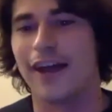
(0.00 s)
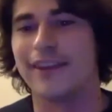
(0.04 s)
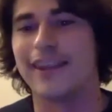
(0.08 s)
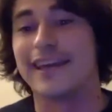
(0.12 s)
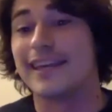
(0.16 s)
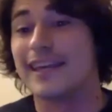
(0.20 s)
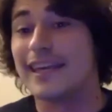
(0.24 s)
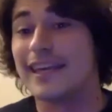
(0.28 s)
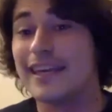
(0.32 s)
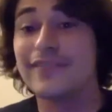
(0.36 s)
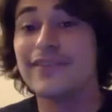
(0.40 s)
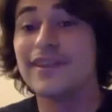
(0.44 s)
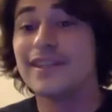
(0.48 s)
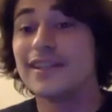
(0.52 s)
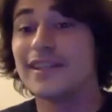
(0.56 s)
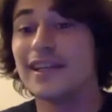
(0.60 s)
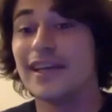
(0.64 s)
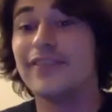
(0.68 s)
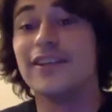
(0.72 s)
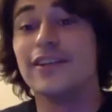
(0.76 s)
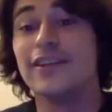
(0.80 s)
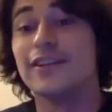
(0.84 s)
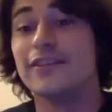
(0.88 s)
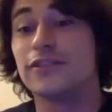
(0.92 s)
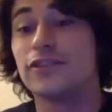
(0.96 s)
Like even
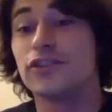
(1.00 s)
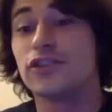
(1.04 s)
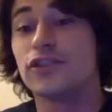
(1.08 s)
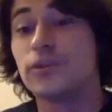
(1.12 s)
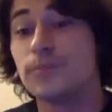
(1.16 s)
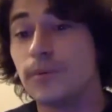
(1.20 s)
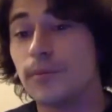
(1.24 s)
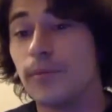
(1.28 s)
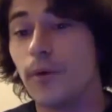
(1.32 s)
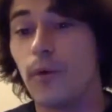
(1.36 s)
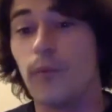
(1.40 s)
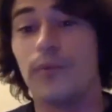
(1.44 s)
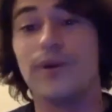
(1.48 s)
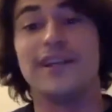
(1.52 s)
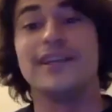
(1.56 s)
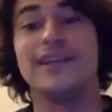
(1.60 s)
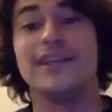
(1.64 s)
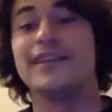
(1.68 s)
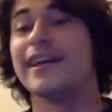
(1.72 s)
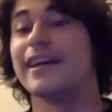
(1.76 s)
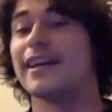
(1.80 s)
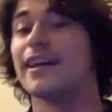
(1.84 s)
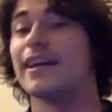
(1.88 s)
in the Super Bowl when he like